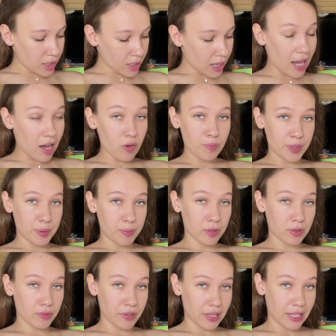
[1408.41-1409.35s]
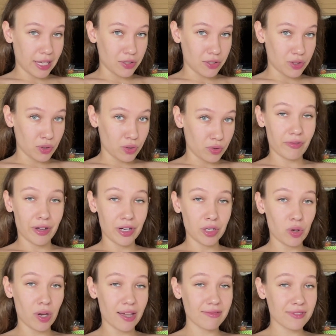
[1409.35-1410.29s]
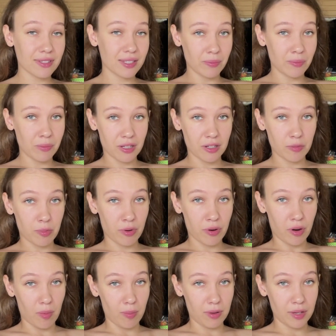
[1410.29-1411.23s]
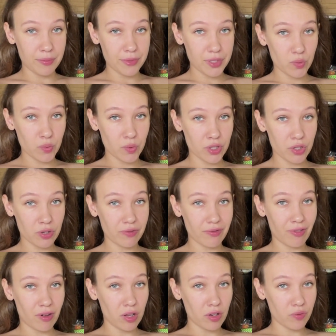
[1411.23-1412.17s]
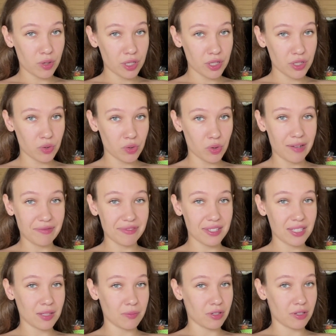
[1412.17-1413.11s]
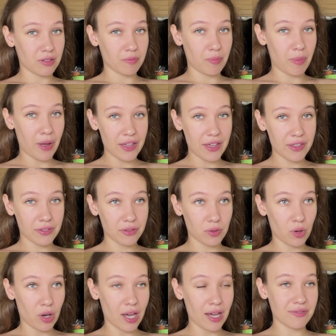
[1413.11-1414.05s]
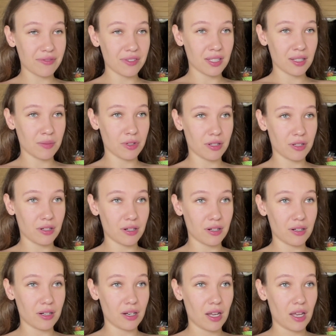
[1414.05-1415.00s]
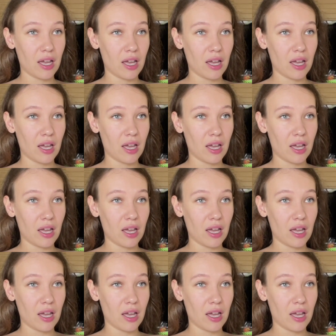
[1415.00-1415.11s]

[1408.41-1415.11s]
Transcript: How people relate to you. When you have similar problems with your followers, you have similar path, you have similar